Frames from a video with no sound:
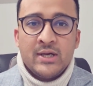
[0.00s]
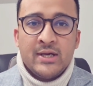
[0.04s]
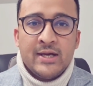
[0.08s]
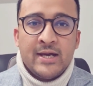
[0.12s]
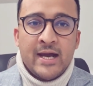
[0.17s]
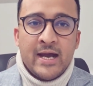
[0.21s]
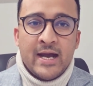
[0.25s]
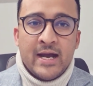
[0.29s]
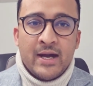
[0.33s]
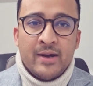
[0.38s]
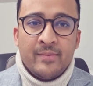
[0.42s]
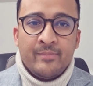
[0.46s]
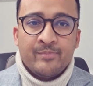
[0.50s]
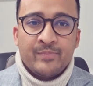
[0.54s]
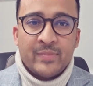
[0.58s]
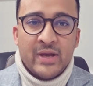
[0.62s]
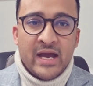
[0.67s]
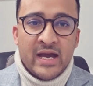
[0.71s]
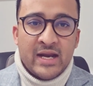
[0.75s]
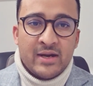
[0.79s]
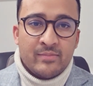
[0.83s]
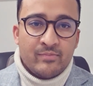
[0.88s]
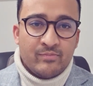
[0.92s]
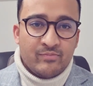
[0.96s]

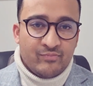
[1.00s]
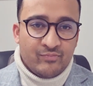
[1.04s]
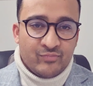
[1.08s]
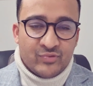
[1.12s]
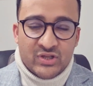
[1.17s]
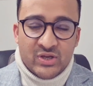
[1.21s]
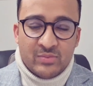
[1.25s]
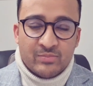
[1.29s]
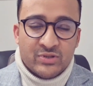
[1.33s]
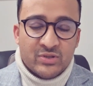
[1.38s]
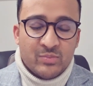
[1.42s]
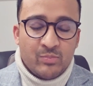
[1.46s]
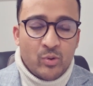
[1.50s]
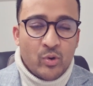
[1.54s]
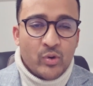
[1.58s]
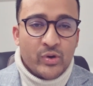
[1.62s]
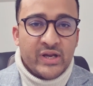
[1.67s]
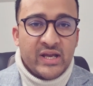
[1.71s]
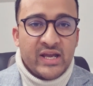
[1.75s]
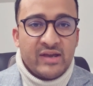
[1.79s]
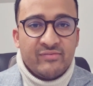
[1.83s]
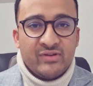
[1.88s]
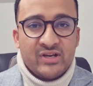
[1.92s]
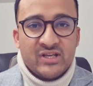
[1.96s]
and some
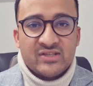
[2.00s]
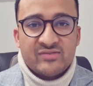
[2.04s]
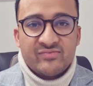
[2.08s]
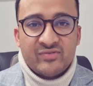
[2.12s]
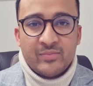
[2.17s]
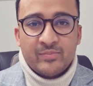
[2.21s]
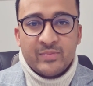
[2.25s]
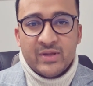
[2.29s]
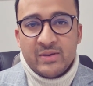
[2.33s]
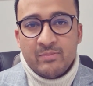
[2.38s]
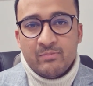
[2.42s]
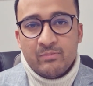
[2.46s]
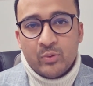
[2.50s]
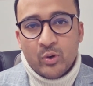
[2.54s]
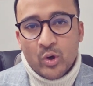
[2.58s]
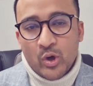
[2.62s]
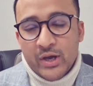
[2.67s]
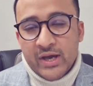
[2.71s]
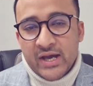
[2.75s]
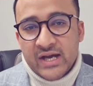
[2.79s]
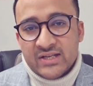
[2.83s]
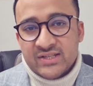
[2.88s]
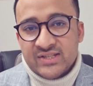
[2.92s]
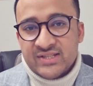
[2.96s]
supporting evidence from the
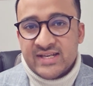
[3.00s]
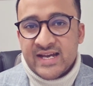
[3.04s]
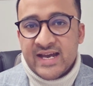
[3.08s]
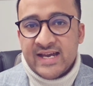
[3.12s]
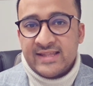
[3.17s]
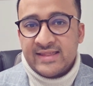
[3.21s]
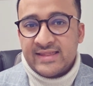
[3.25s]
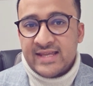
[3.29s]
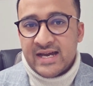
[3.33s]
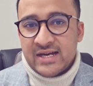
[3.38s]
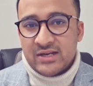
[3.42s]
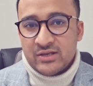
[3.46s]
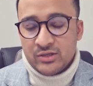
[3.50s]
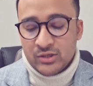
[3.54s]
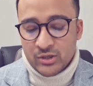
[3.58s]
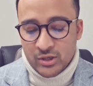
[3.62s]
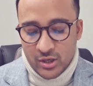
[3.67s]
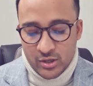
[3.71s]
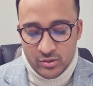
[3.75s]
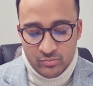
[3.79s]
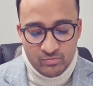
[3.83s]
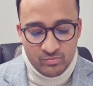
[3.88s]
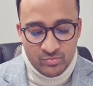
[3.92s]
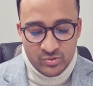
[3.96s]
employer saying that
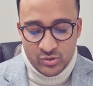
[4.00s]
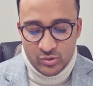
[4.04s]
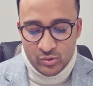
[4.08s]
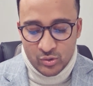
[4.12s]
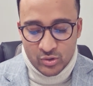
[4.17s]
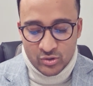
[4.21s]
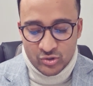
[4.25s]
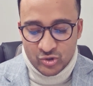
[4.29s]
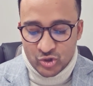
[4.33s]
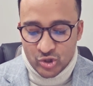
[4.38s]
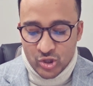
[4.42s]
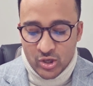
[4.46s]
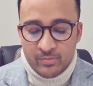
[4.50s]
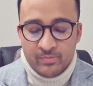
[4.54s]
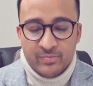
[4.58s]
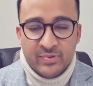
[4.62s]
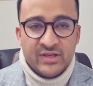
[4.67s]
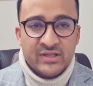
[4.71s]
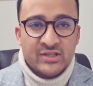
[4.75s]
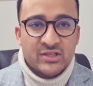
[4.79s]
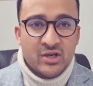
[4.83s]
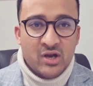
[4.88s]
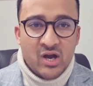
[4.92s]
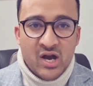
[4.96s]
your job
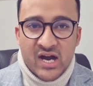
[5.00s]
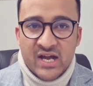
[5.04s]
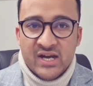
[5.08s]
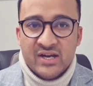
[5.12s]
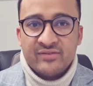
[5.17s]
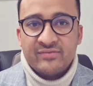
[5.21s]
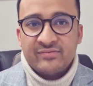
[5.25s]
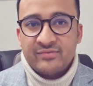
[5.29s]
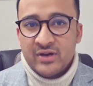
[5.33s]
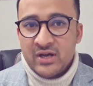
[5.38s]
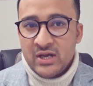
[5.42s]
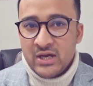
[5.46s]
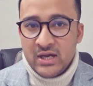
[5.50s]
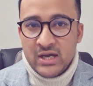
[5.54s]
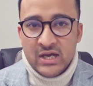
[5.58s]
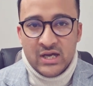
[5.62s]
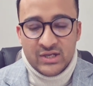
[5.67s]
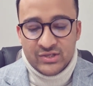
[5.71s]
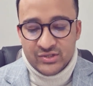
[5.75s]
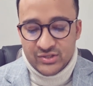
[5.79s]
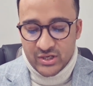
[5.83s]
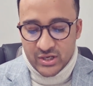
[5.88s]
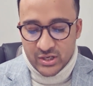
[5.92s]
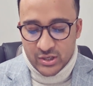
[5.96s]
is kind of
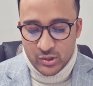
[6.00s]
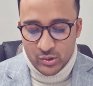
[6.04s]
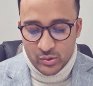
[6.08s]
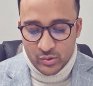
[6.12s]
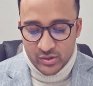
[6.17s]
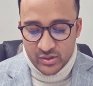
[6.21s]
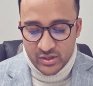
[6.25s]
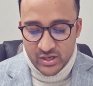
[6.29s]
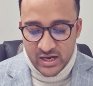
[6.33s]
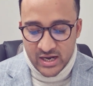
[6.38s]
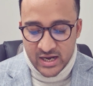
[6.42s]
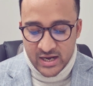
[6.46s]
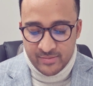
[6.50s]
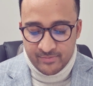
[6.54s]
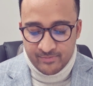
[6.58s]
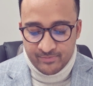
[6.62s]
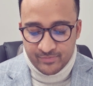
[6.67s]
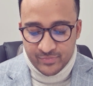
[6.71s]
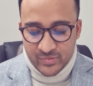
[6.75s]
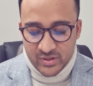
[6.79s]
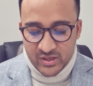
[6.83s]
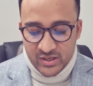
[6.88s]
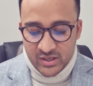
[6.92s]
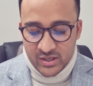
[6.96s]
secured
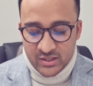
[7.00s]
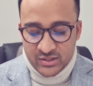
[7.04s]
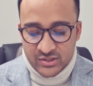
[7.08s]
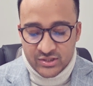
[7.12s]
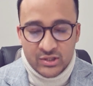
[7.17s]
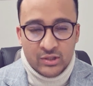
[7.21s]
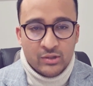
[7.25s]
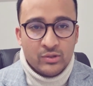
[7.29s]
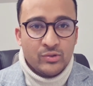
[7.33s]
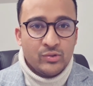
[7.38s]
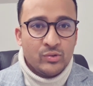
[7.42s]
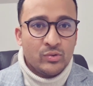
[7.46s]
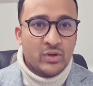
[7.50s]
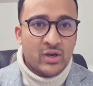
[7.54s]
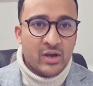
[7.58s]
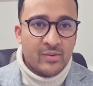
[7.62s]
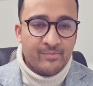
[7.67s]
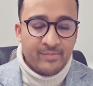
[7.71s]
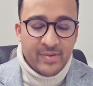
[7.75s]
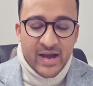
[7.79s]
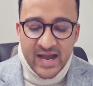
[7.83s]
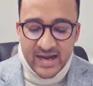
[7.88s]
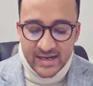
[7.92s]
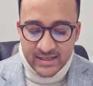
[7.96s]
until you come
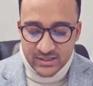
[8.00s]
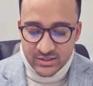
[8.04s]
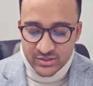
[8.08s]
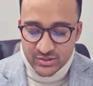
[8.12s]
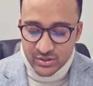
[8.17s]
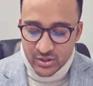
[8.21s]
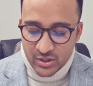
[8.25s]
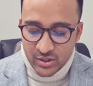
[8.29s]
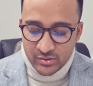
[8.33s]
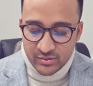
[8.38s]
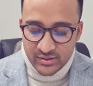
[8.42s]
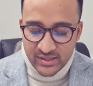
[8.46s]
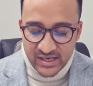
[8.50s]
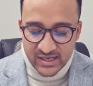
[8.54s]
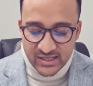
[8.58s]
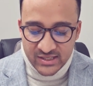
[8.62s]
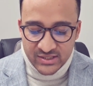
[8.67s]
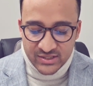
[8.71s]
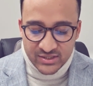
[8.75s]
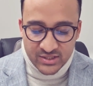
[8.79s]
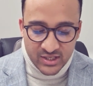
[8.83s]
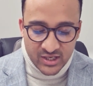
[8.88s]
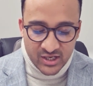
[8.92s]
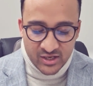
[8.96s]
back. So that
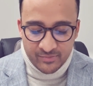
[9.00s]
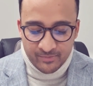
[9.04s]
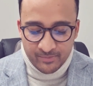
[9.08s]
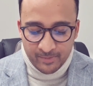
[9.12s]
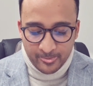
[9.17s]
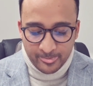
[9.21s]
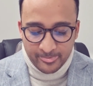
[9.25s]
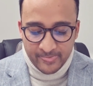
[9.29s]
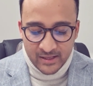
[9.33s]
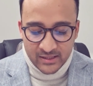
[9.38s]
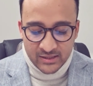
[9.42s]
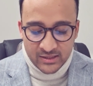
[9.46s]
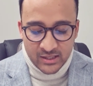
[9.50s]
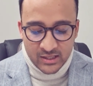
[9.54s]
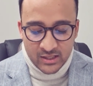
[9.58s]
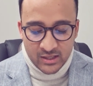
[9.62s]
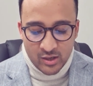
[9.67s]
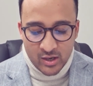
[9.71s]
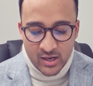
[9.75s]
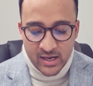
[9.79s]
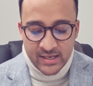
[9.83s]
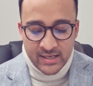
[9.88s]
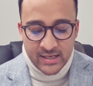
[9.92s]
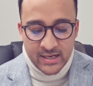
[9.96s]
is the
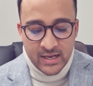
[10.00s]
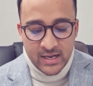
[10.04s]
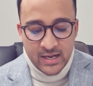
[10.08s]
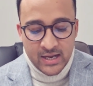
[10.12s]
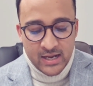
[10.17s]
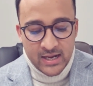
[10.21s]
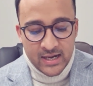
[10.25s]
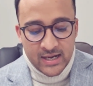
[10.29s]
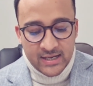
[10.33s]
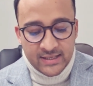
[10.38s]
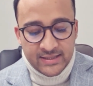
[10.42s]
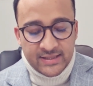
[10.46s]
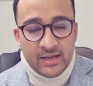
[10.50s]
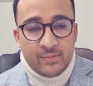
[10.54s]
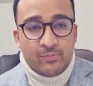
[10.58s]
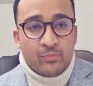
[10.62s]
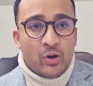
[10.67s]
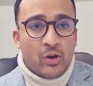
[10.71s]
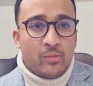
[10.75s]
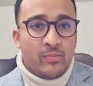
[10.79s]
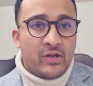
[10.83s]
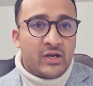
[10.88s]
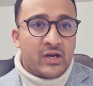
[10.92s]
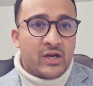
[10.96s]
line they're
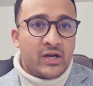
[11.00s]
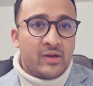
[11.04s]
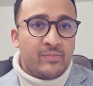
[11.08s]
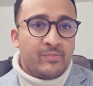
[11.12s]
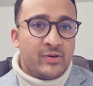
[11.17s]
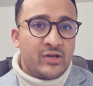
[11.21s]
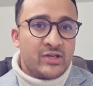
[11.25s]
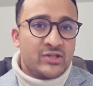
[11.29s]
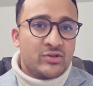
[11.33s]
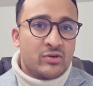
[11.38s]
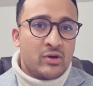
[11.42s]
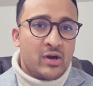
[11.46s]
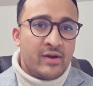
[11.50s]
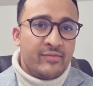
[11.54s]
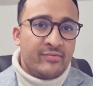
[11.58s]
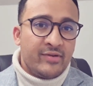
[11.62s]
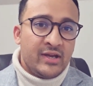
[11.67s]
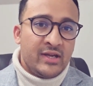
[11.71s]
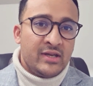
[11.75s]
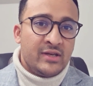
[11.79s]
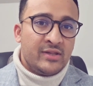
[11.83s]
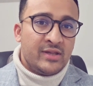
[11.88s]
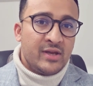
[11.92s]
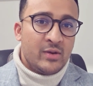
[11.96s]
probably going to prescribe
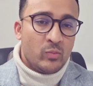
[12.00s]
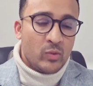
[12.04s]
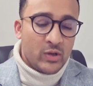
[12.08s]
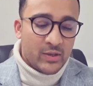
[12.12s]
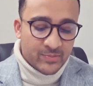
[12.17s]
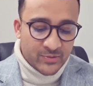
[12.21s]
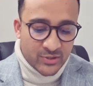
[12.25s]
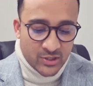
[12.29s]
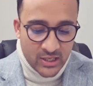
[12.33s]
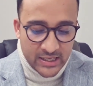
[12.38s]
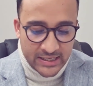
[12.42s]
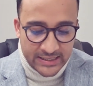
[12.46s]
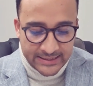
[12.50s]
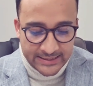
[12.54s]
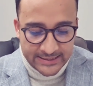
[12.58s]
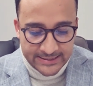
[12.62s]
in their website.